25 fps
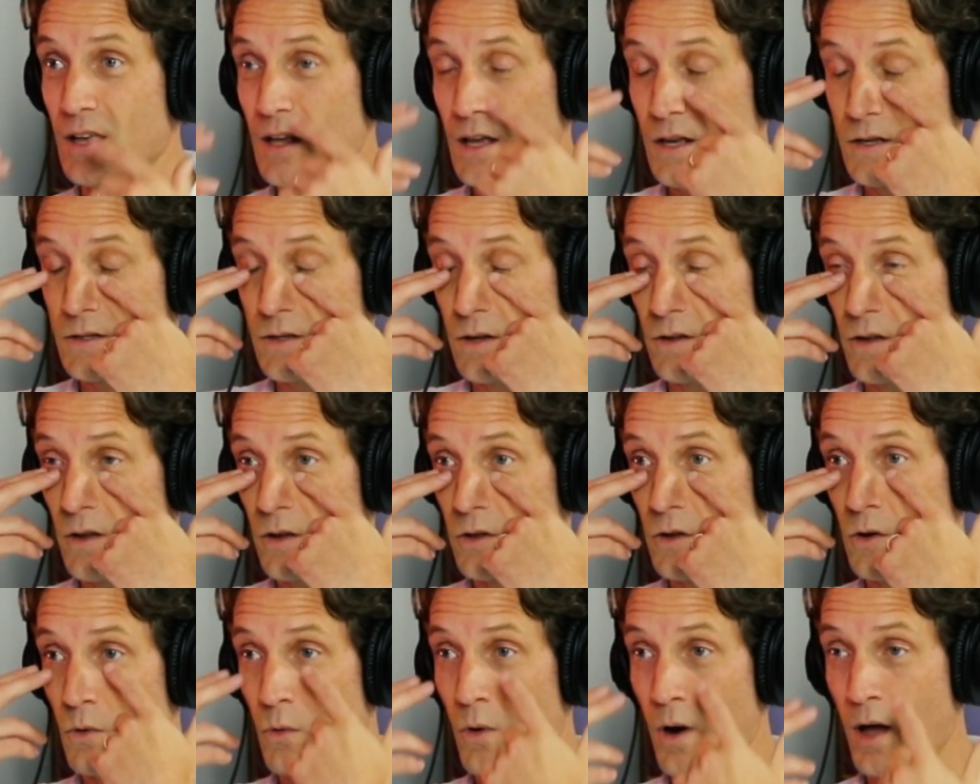so
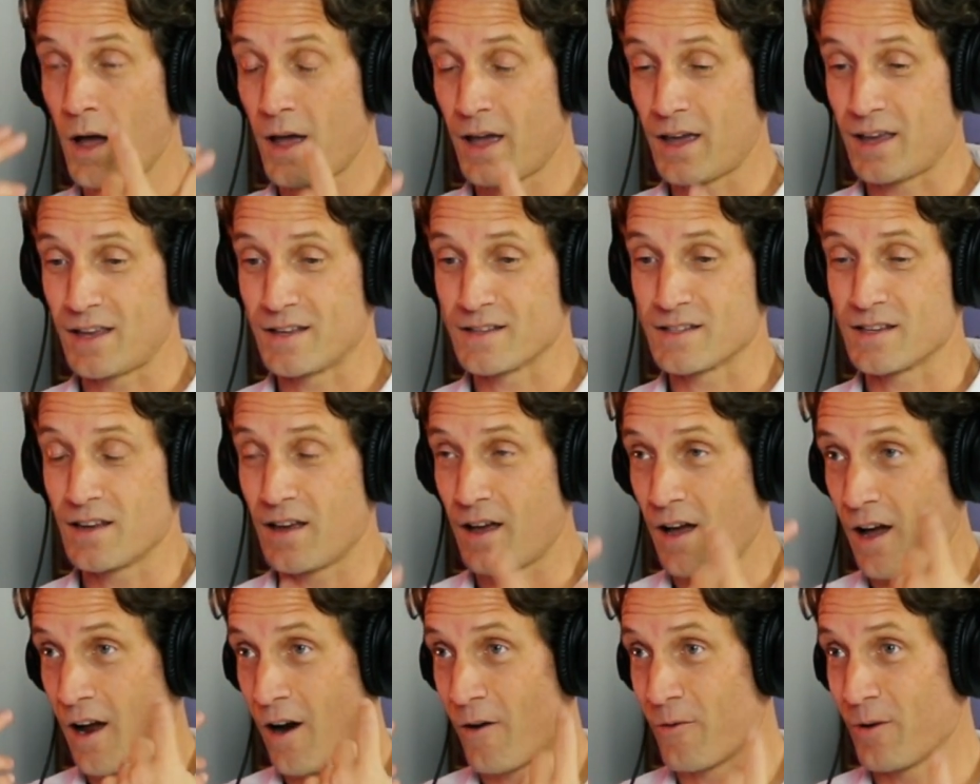that your eyes
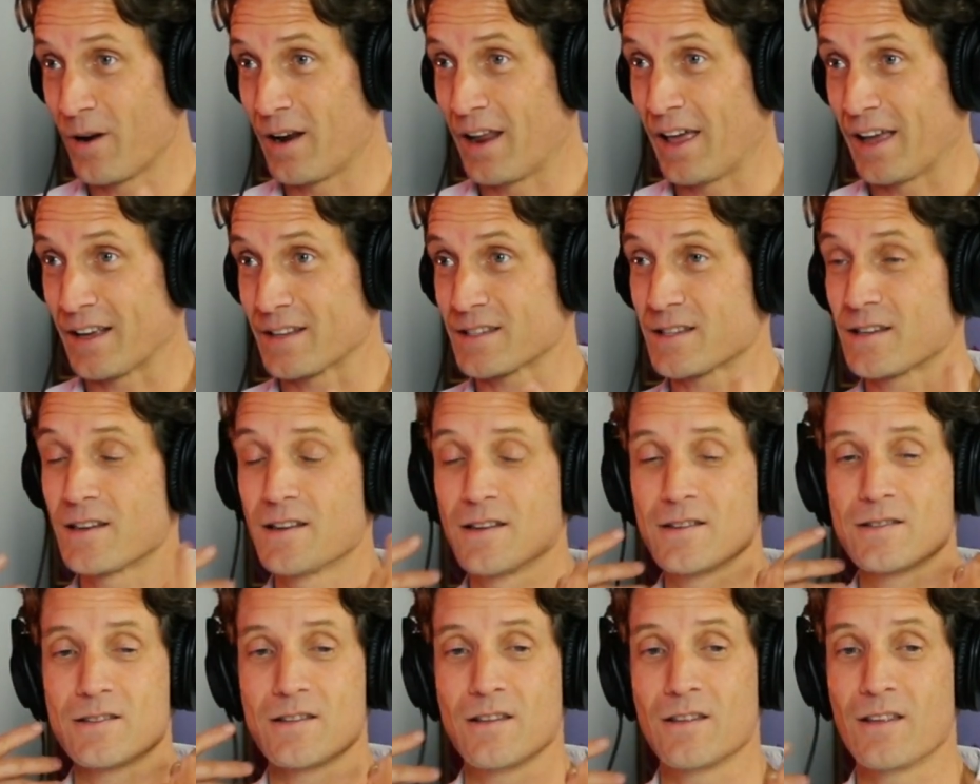are relaxed,
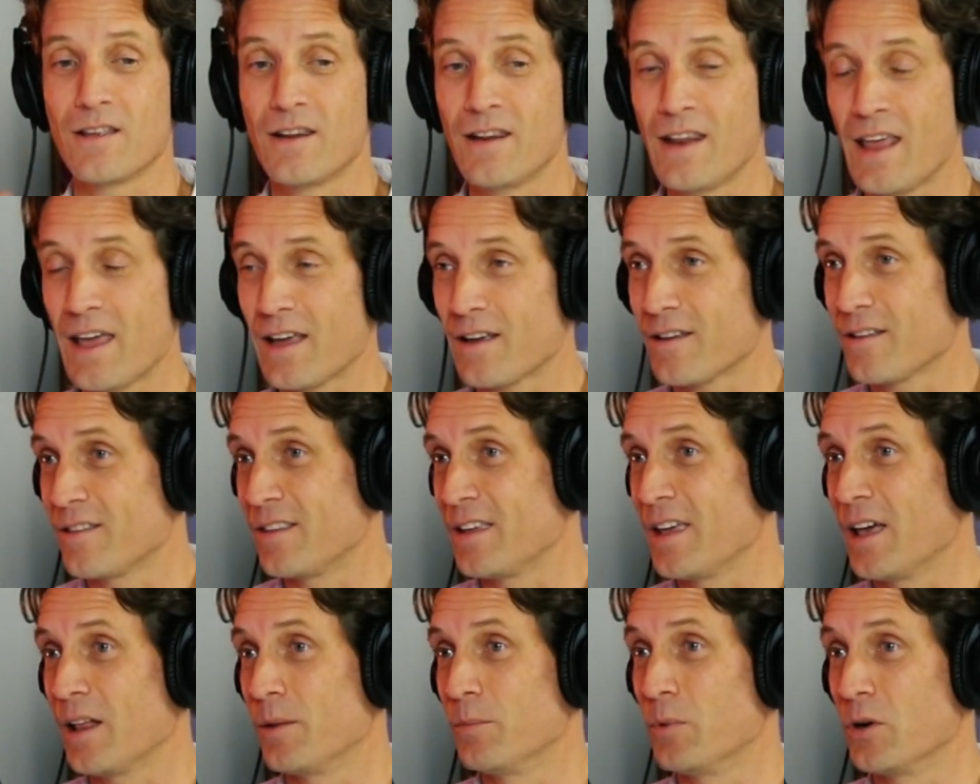so the neck and
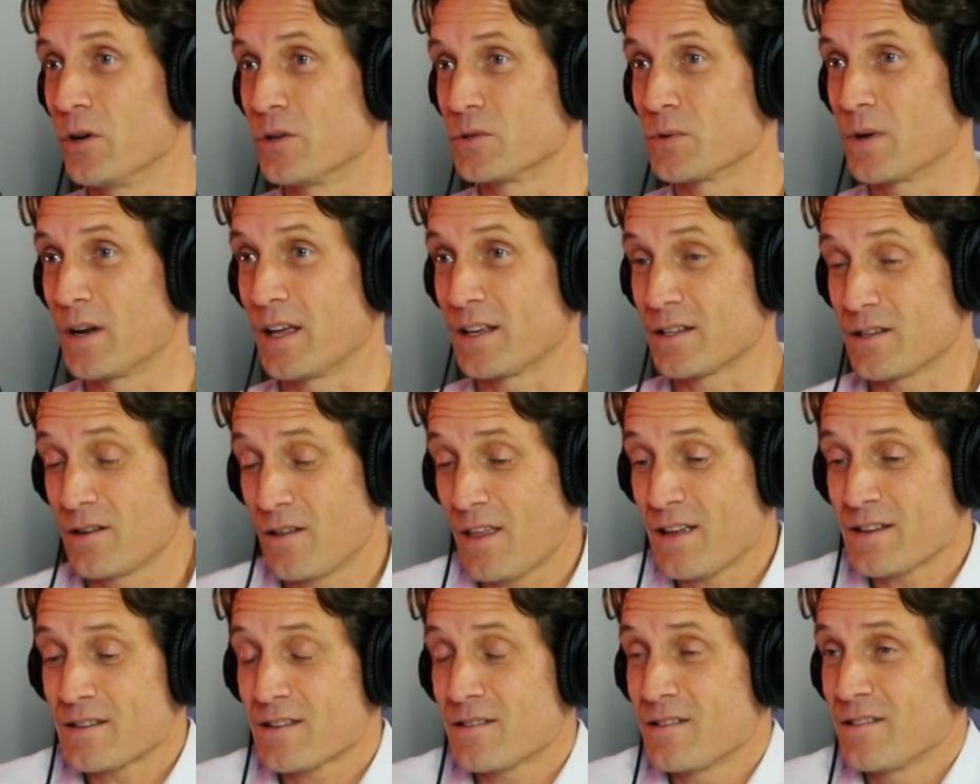the elbow is relaxed. So
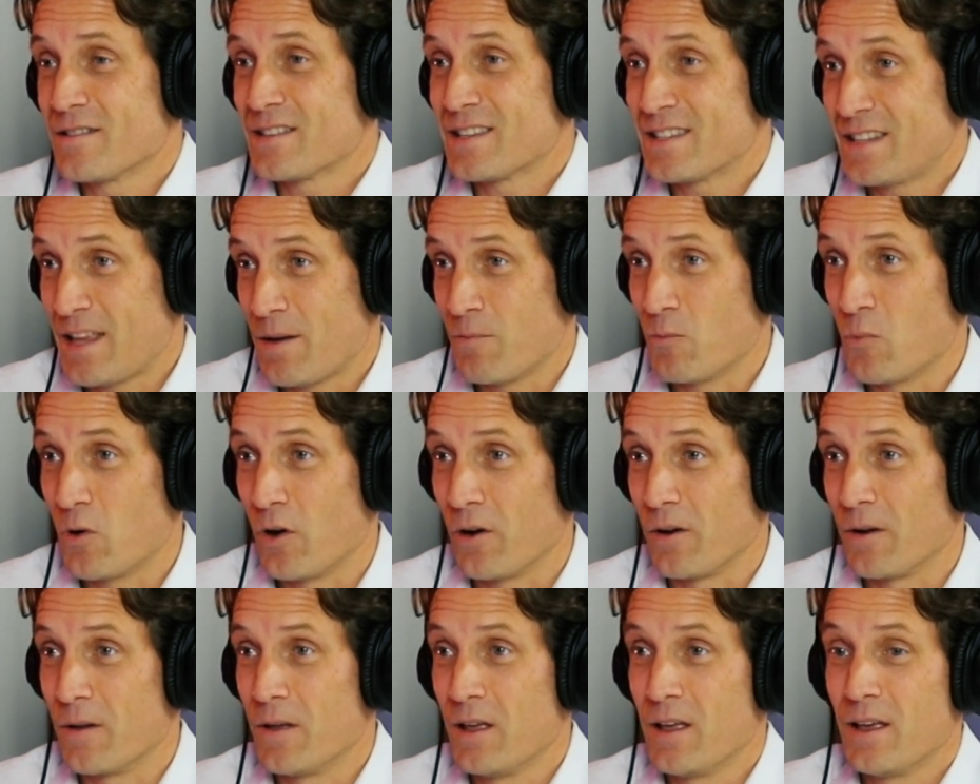that's step
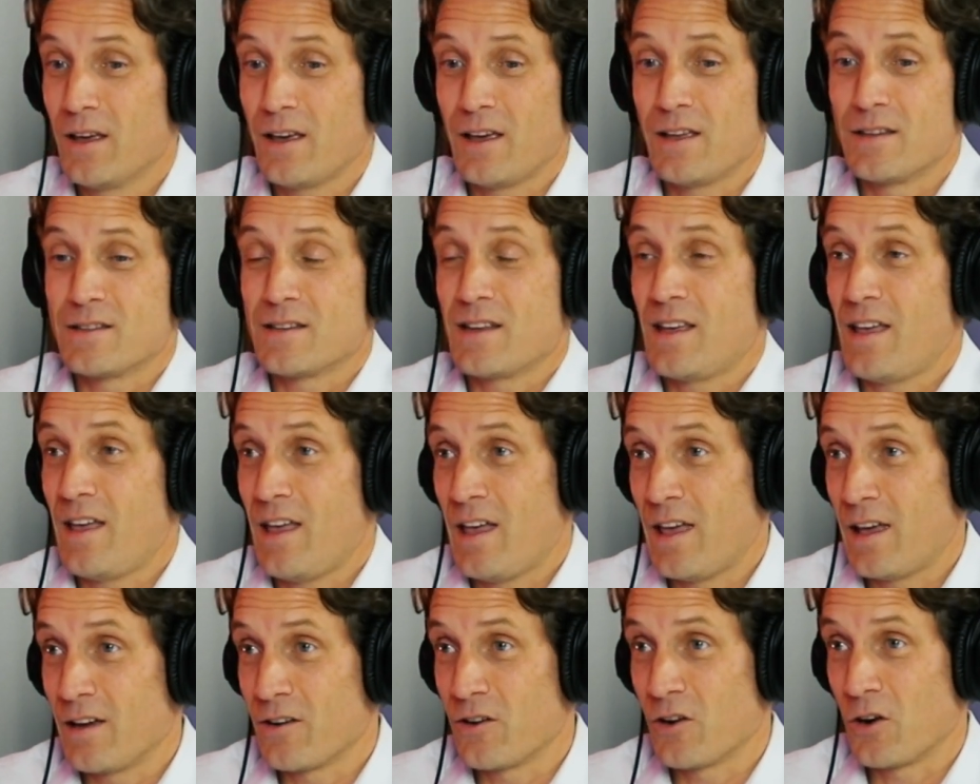one. It's
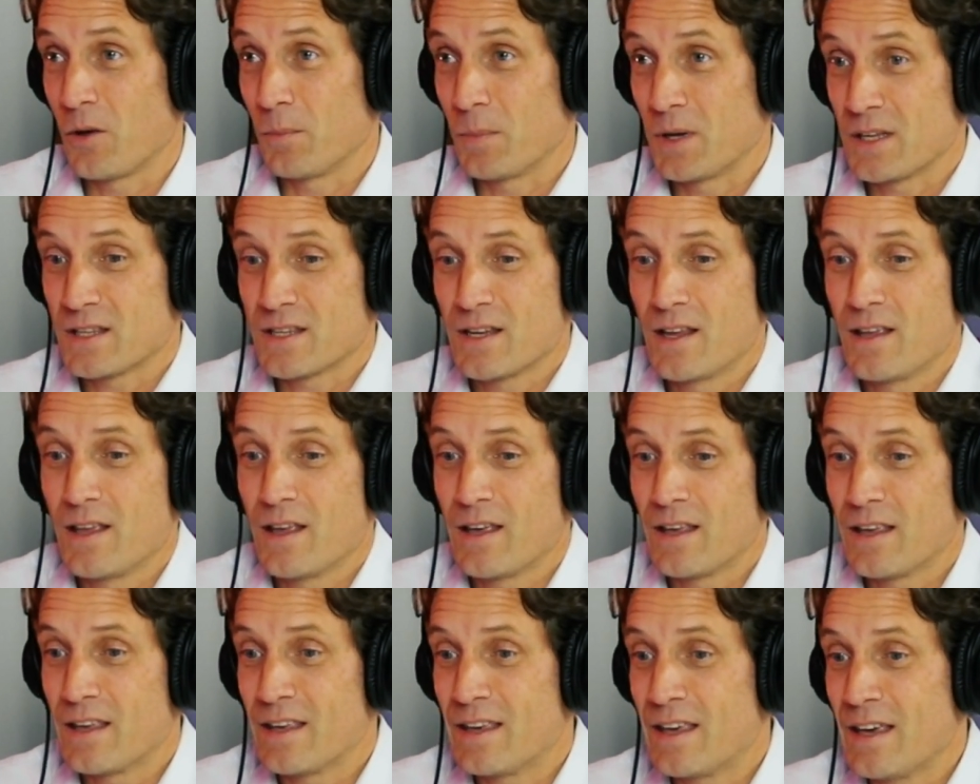ergonomics.
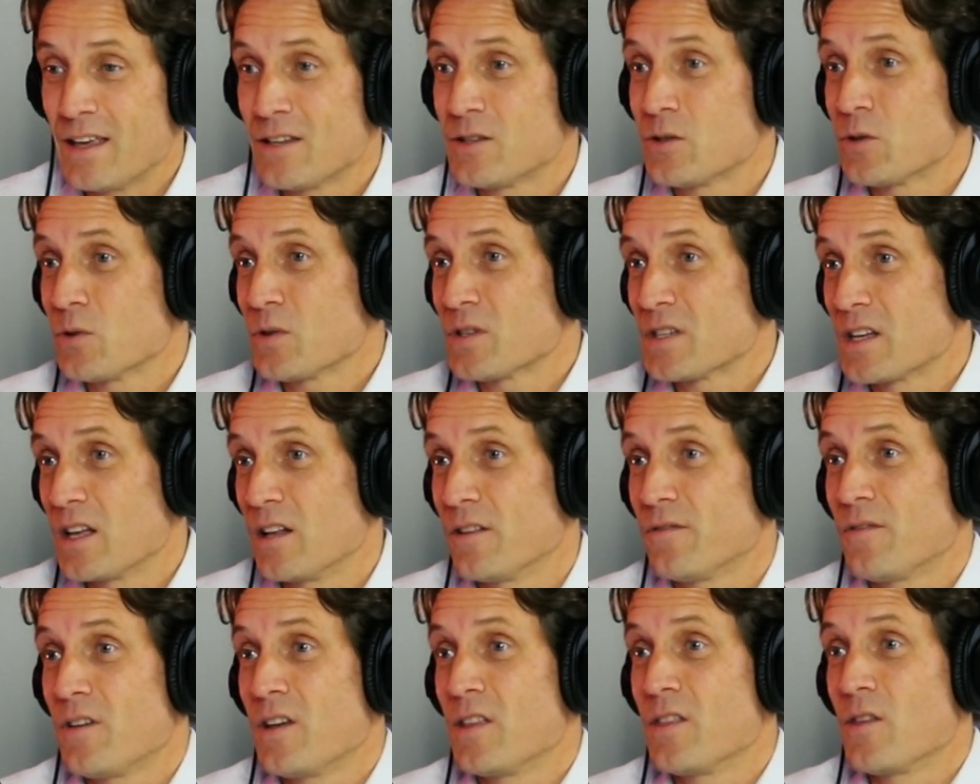Get
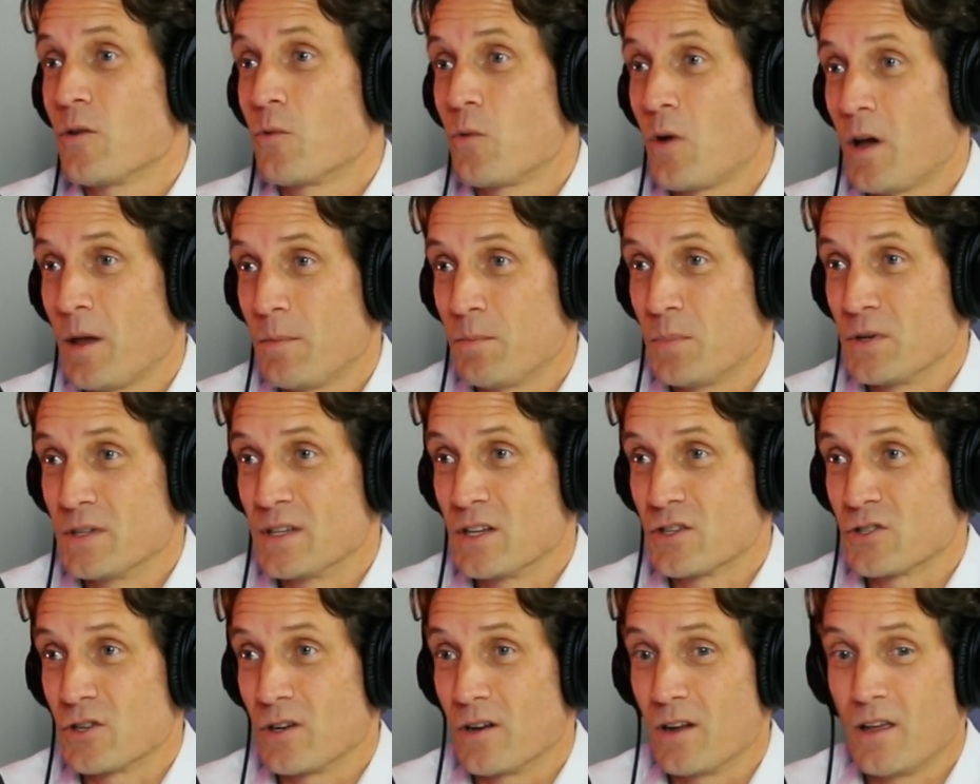yourself in the right
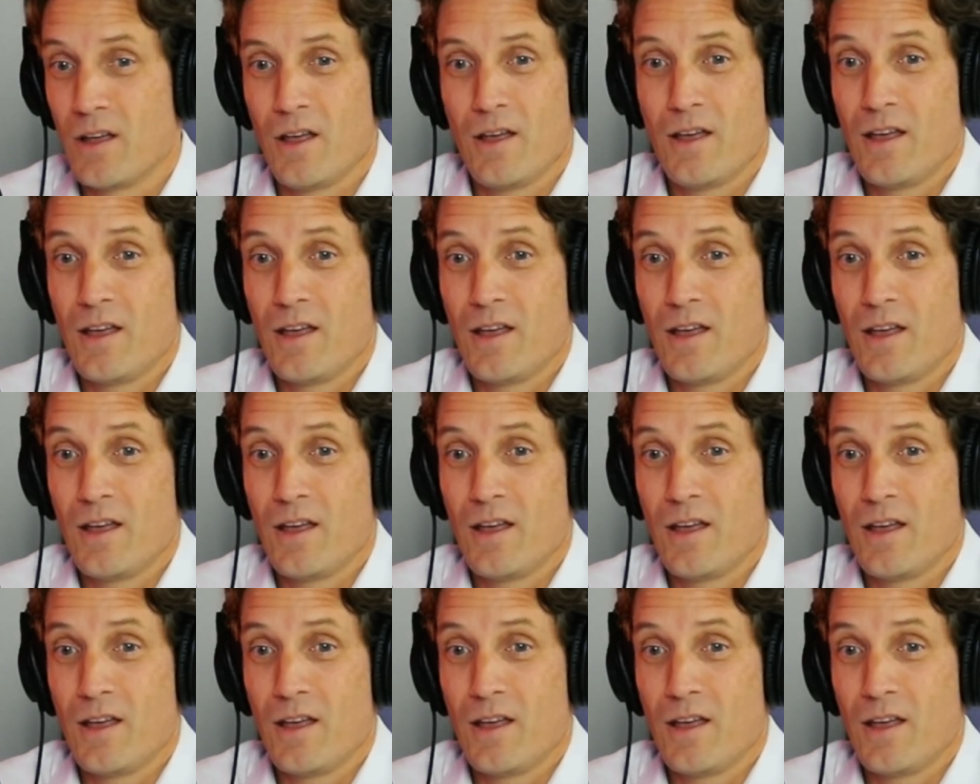position.